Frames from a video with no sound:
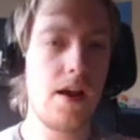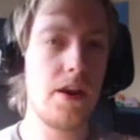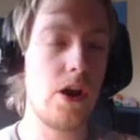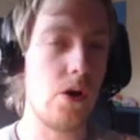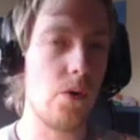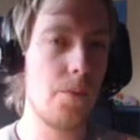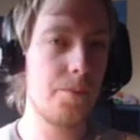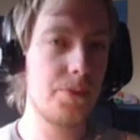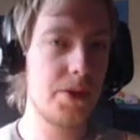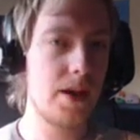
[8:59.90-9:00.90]
No.
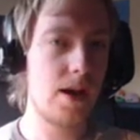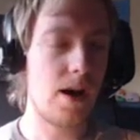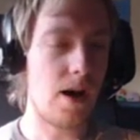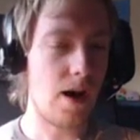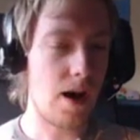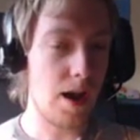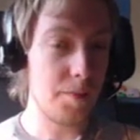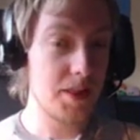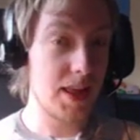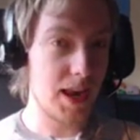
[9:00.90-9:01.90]
I
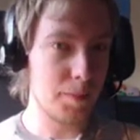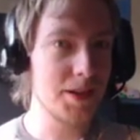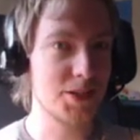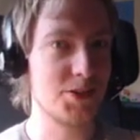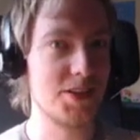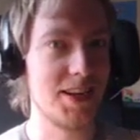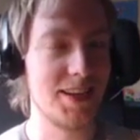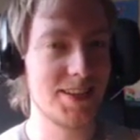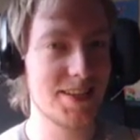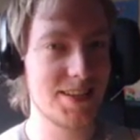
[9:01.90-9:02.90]
mean the elemental
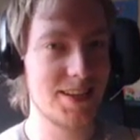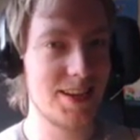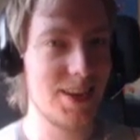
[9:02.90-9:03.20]
Dratinis.